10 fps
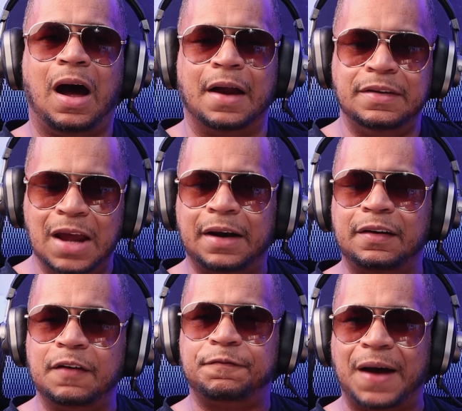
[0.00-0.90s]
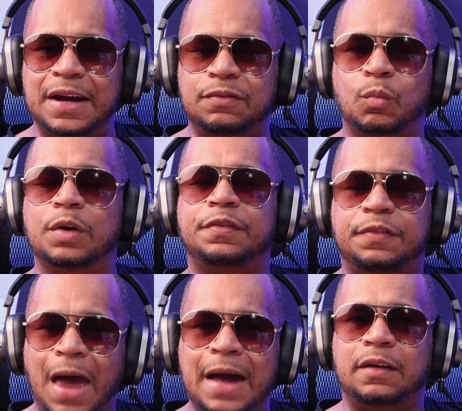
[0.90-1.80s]
another device will
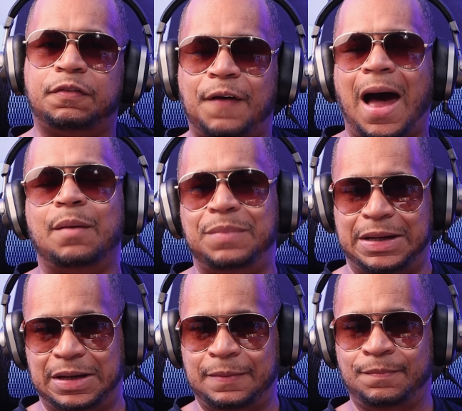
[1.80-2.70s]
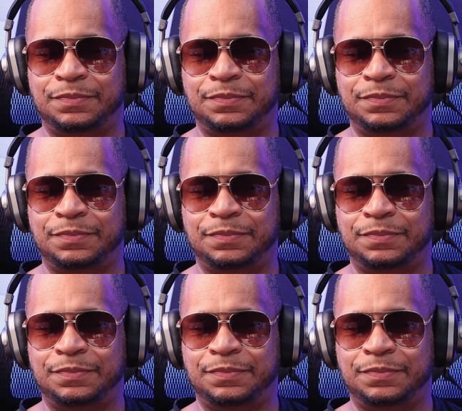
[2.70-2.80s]
satisfy me.